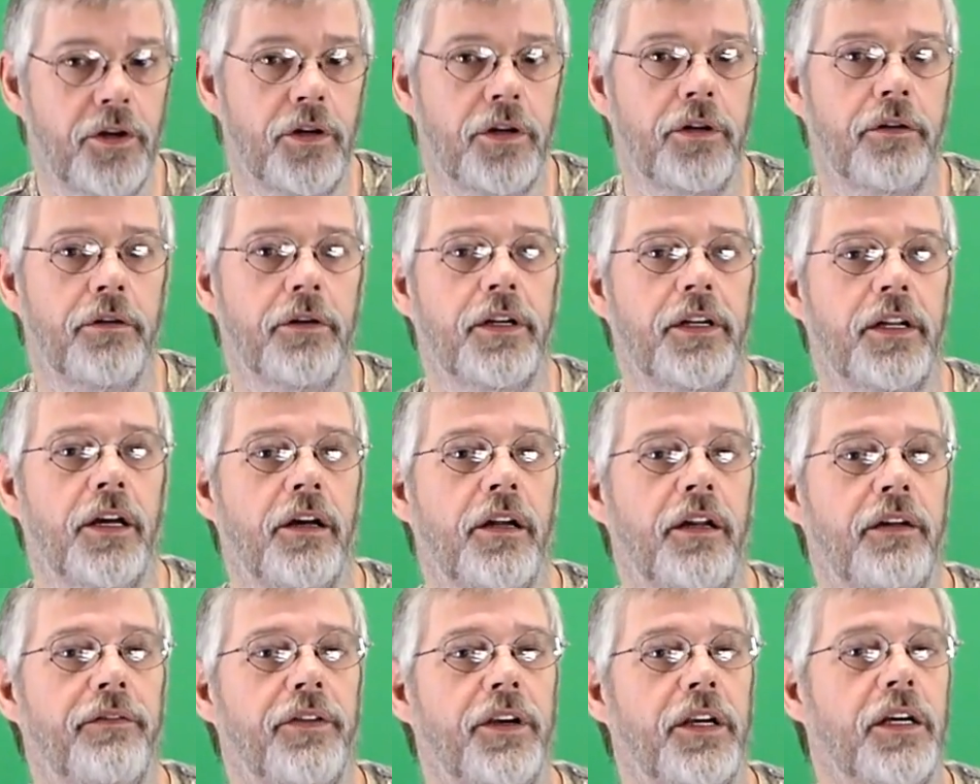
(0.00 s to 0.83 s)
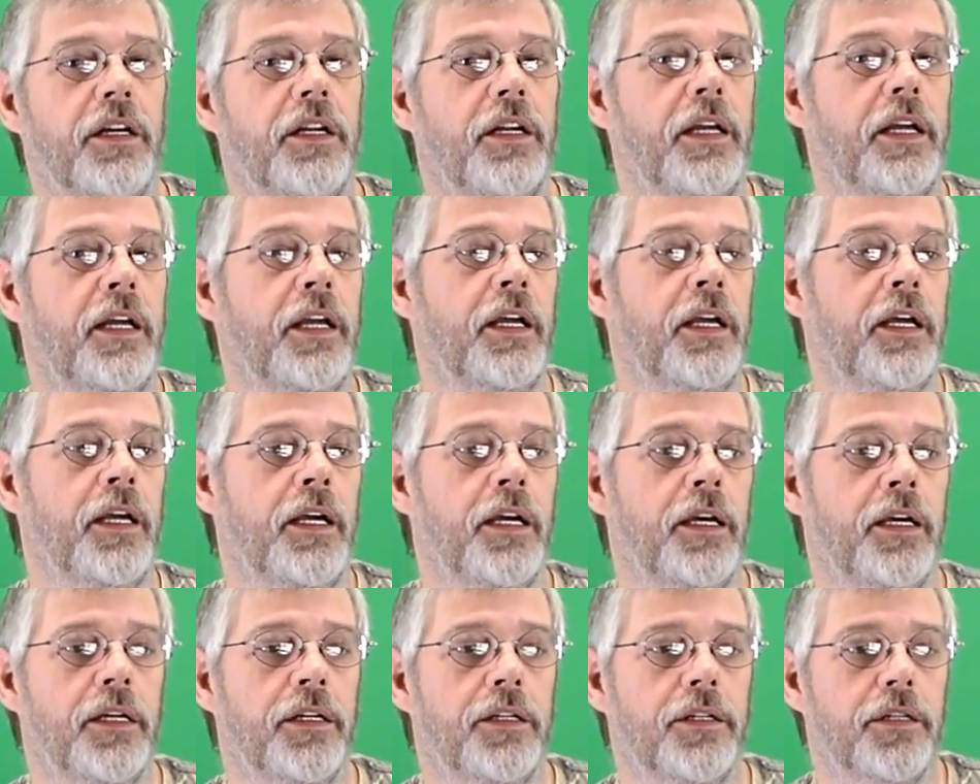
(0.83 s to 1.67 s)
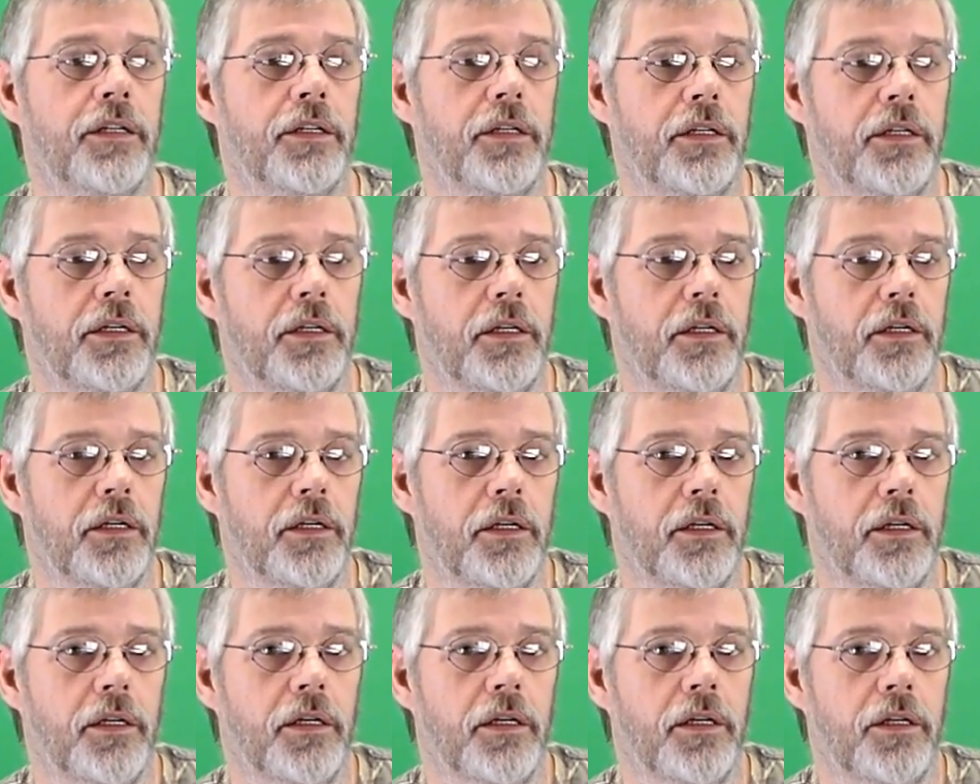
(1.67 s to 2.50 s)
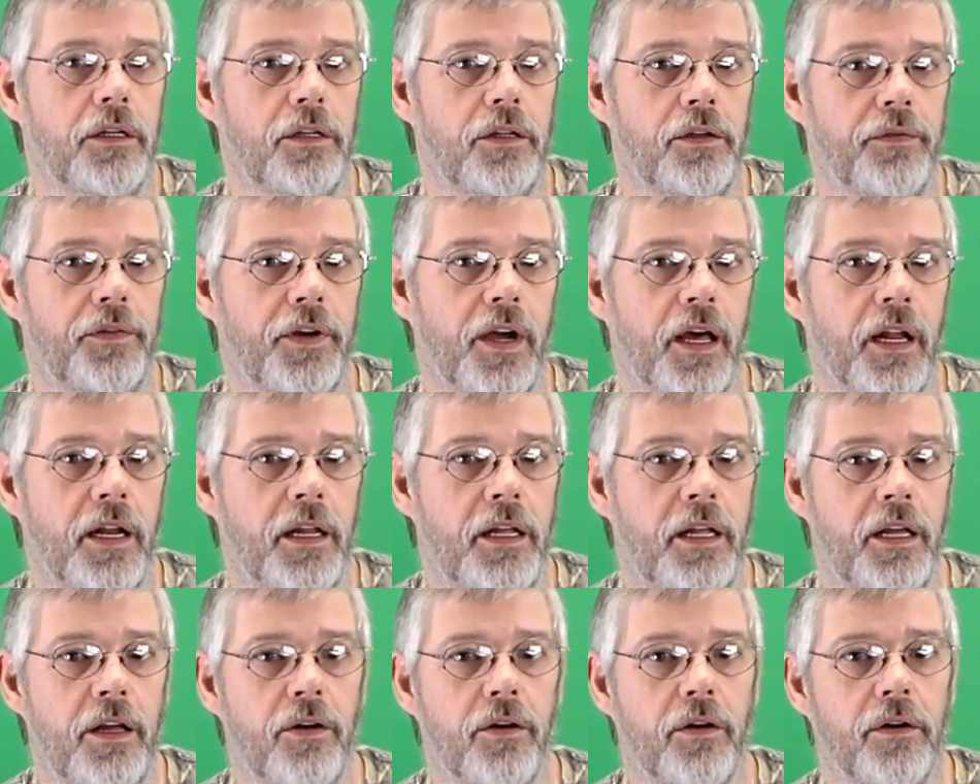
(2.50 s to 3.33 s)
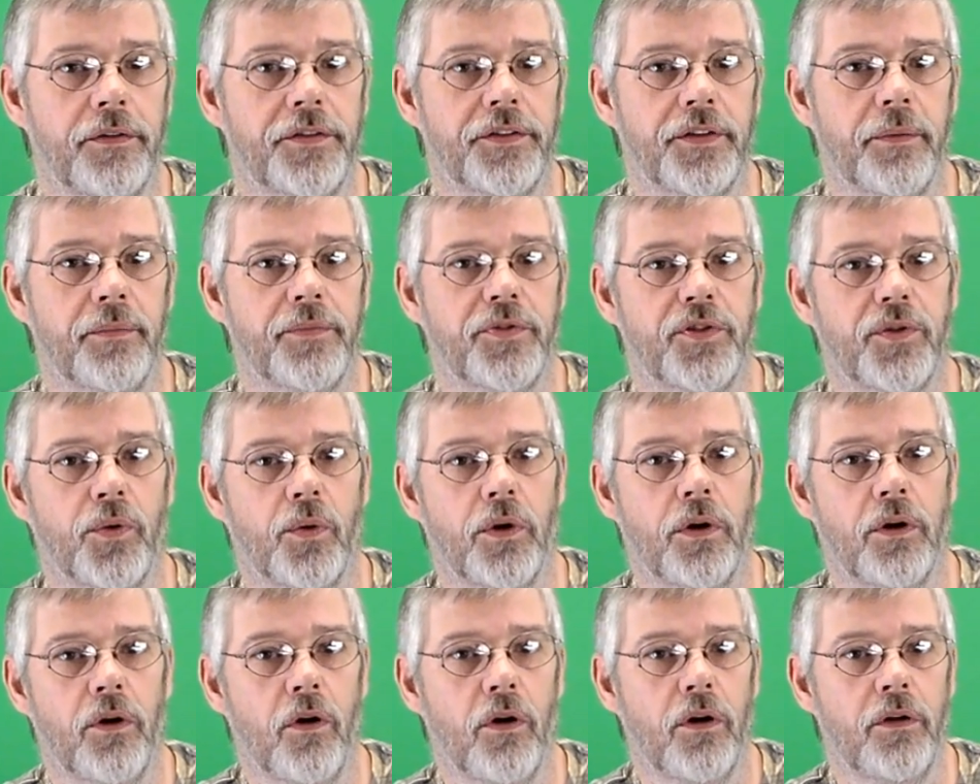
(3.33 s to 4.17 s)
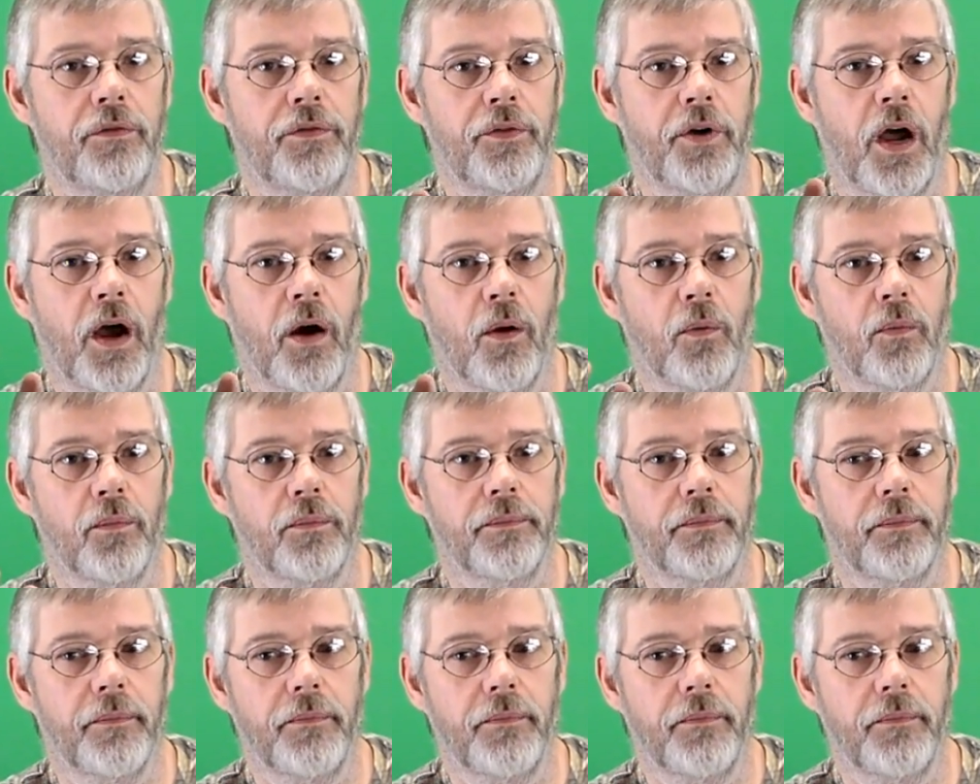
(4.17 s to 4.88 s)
you're in a grid down event and you've got a heater of some sort, or if you've got,